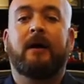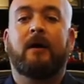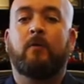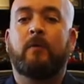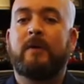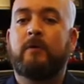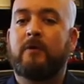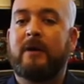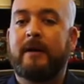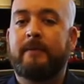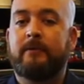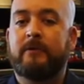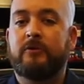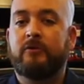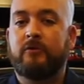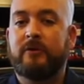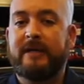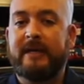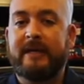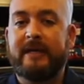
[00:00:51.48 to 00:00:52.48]
We were able
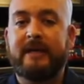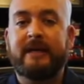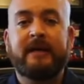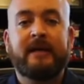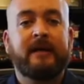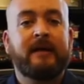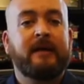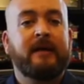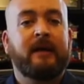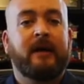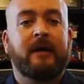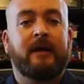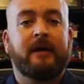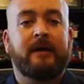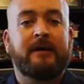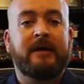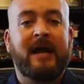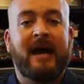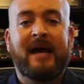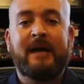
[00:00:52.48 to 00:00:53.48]
to get
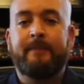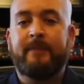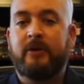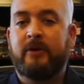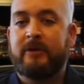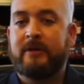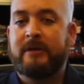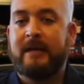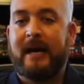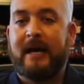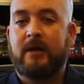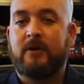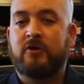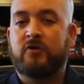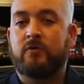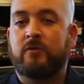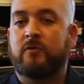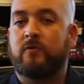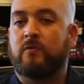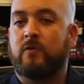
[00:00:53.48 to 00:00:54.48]
$9 million
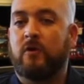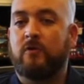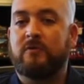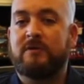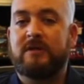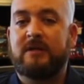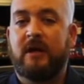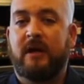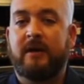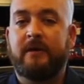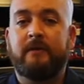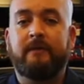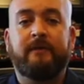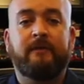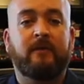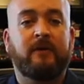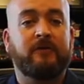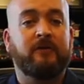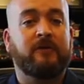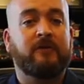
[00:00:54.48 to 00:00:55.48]
worth of roads done
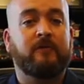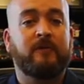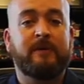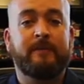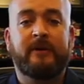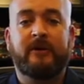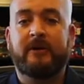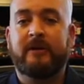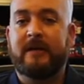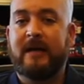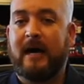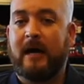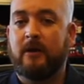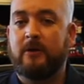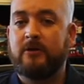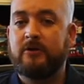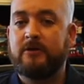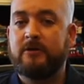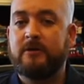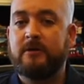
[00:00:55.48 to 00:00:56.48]
for under $3
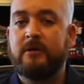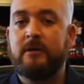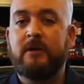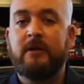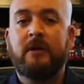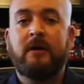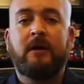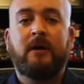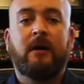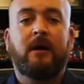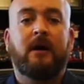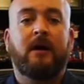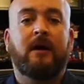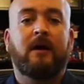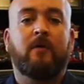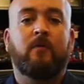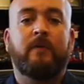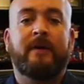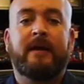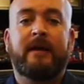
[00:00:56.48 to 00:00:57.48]

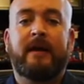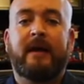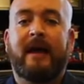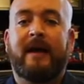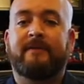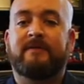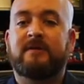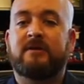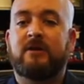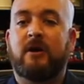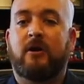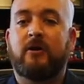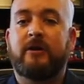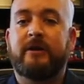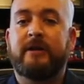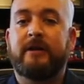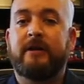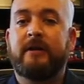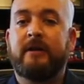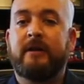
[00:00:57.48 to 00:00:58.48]
million. We have
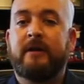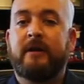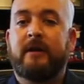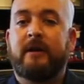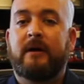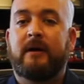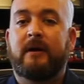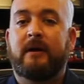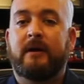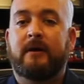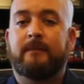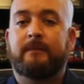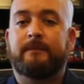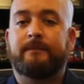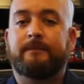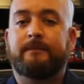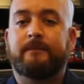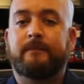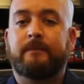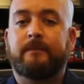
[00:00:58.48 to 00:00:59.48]
started
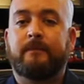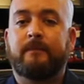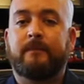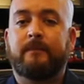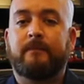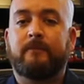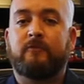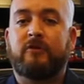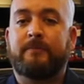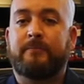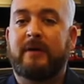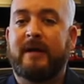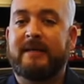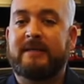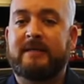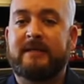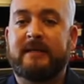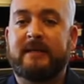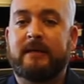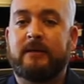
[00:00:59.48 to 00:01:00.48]

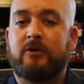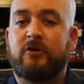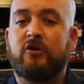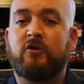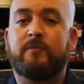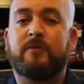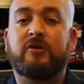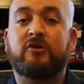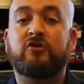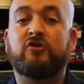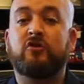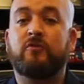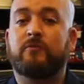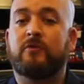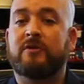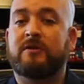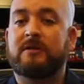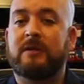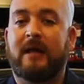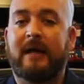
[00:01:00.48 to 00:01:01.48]
replacing numerous
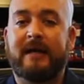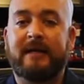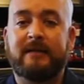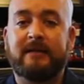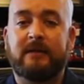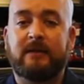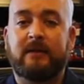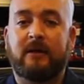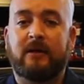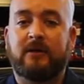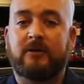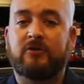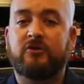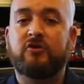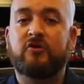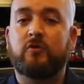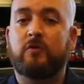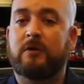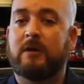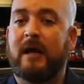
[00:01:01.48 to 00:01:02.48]
sewer
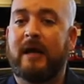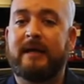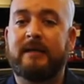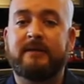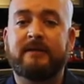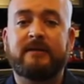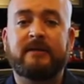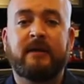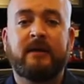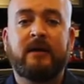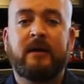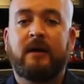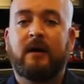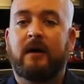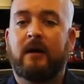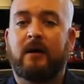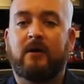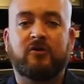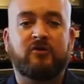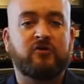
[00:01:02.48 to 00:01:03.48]
lines.
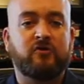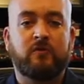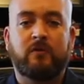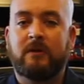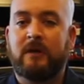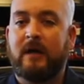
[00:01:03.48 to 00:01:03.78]
Our sewer